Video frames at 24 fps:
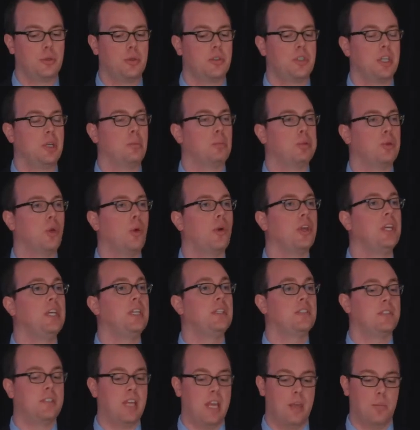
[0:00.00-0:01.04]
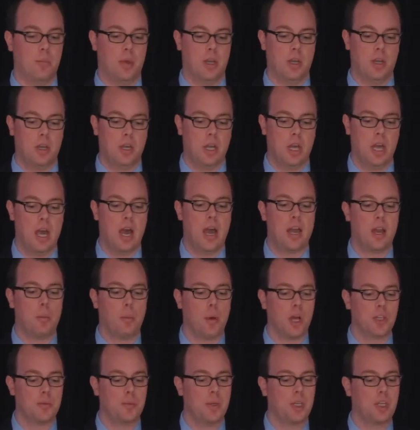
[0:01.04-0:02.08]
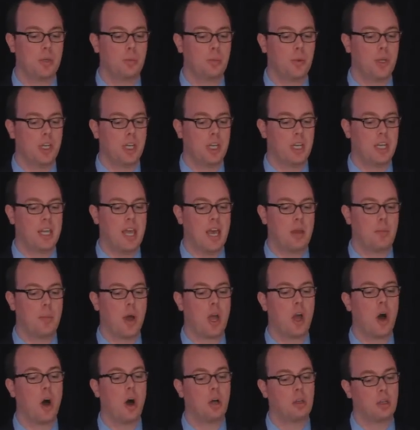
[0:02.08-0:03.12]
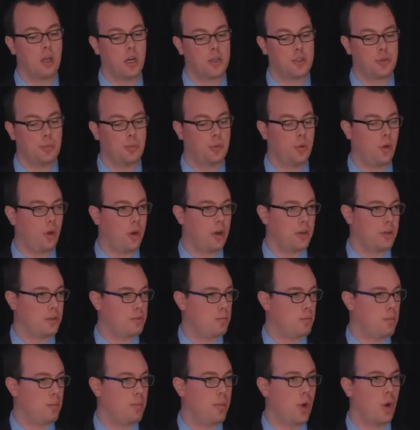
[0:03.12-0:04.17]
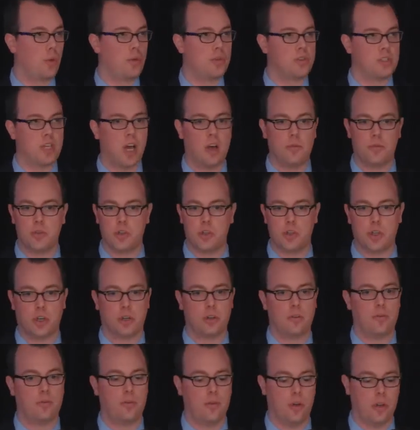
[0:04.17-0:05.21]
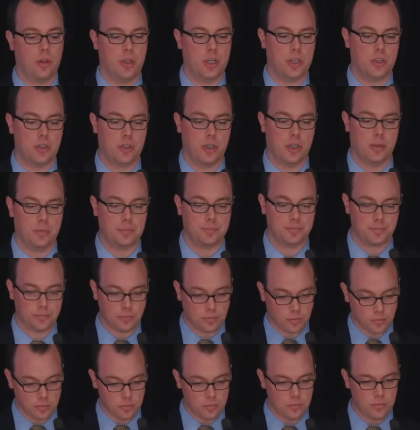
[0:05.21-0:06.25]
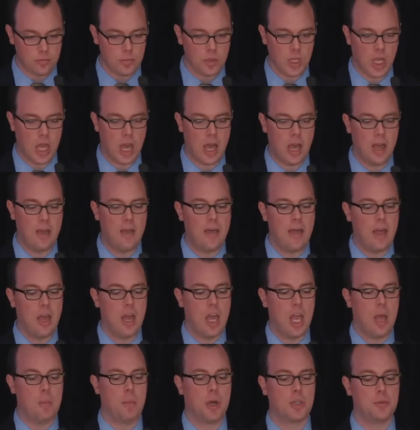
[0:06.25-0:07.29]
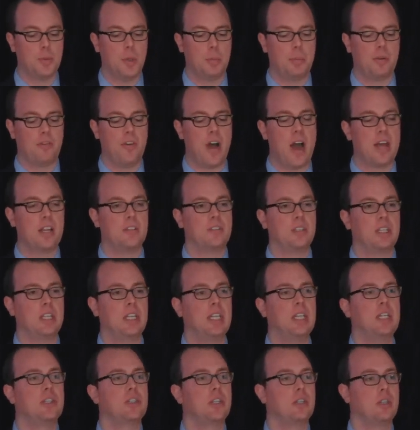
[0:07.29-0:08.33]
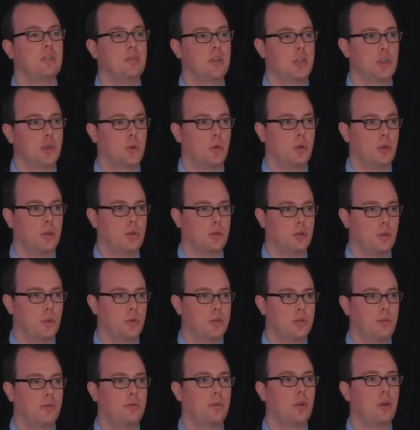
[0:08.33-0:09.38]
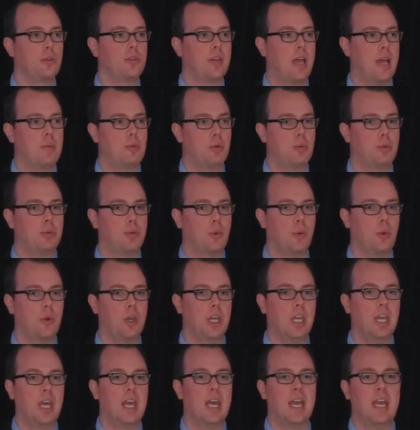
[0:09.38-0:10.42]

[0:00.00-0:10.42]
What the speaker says: to as the employee statement. And it must be completed again by all large employers, both self-insured and fully insured. It must be provided to each individual who is a full-time employee